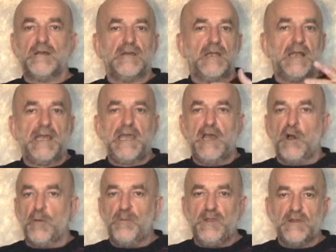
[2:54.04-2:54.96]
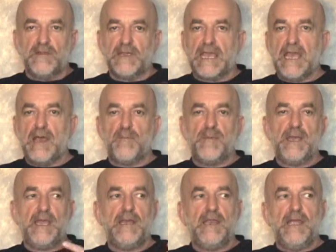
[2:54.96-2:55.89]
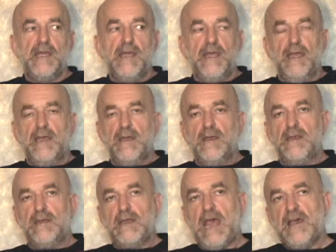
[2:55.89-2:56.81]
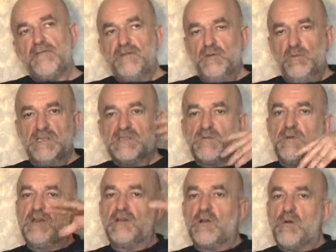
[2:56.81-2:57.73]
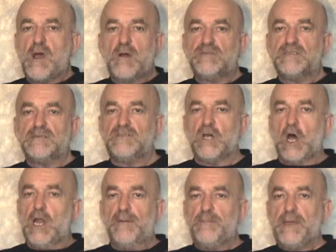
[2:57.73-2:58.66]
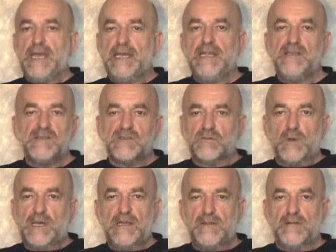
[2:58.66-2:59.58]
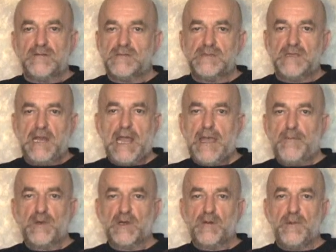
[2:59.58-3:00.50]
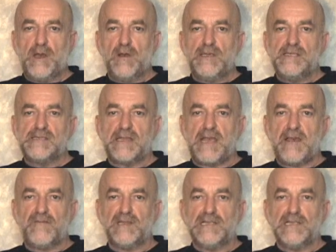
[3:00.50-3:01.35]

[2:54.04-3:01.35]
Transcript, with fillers: can I help you in the campaign? And afterwards, we'd go out to Doll and Penny's or one of those, you know, Hamburger Mary's to have a